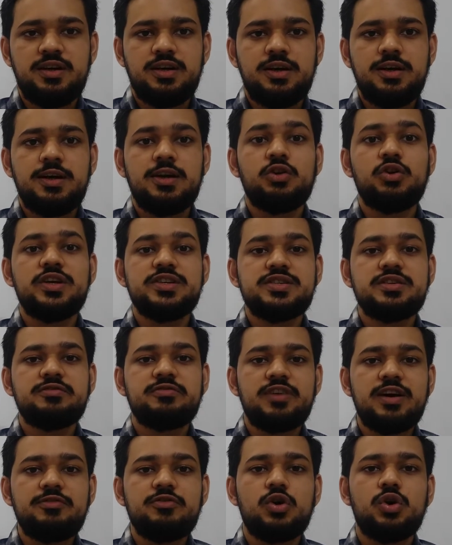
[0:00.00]
Now lesson
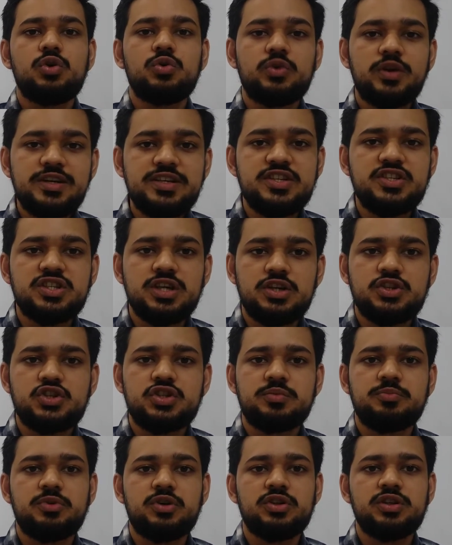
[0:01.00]
5 already touched
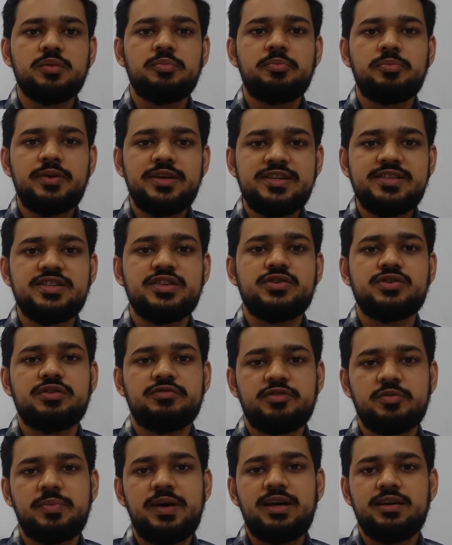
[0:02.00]
upon the basics of
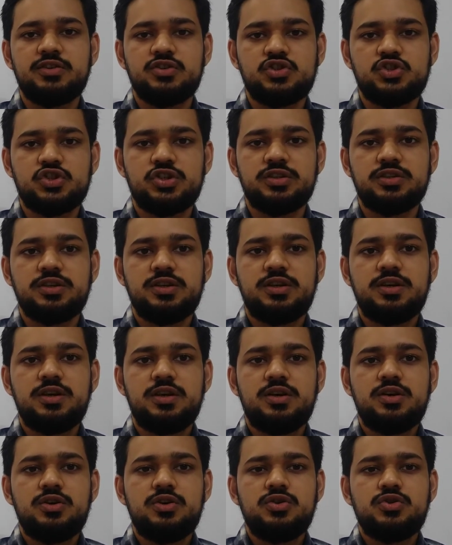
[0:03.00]
a balance sheet.
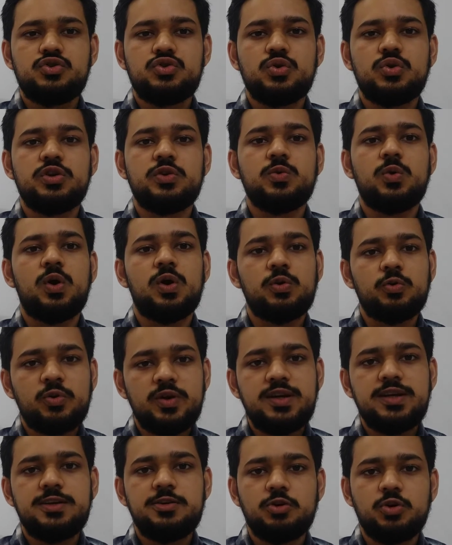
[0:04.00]
So you
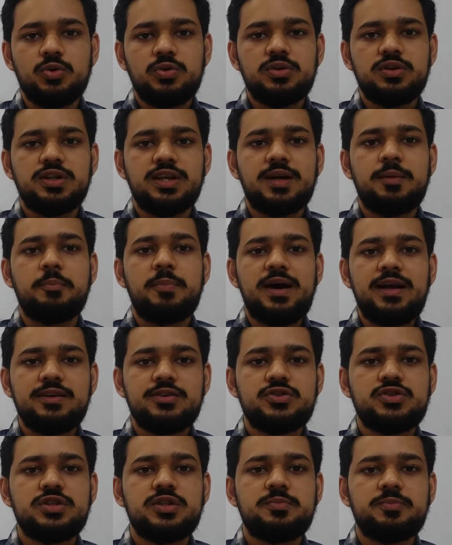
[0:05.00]
already know that a balance
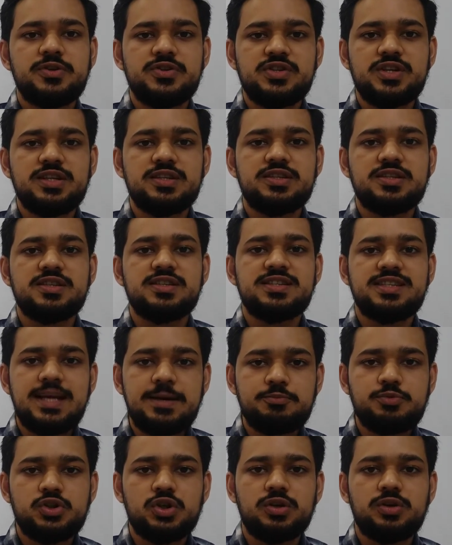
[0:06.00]
sheet presents a
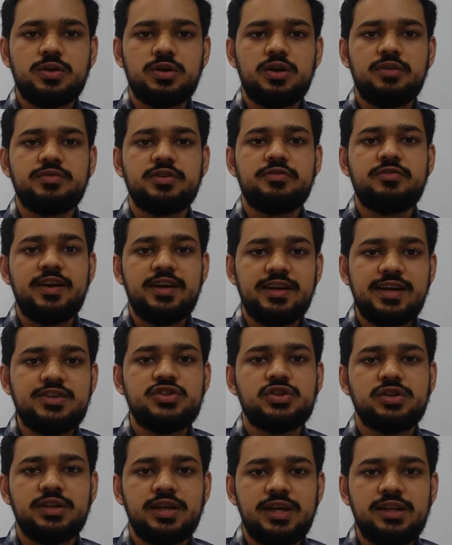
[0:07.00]
snapshot of the
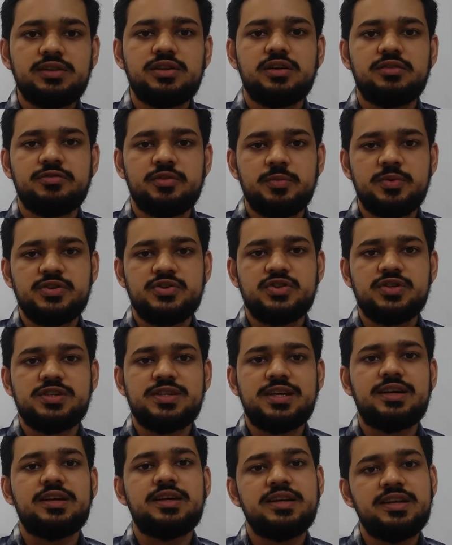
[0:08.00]
financial health of a business
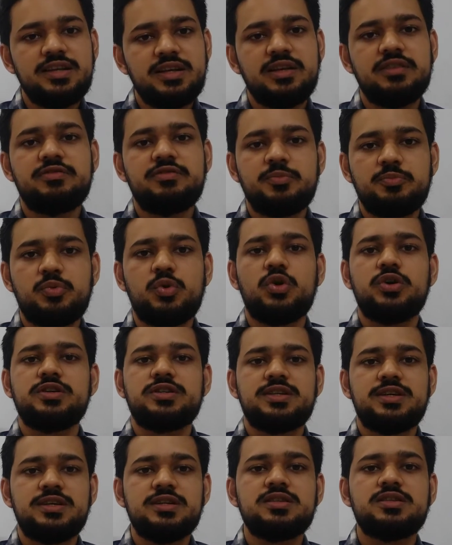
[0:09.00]
at any given point
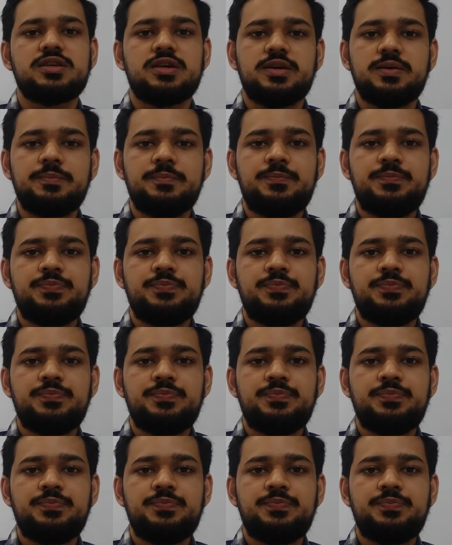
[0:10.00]
in time.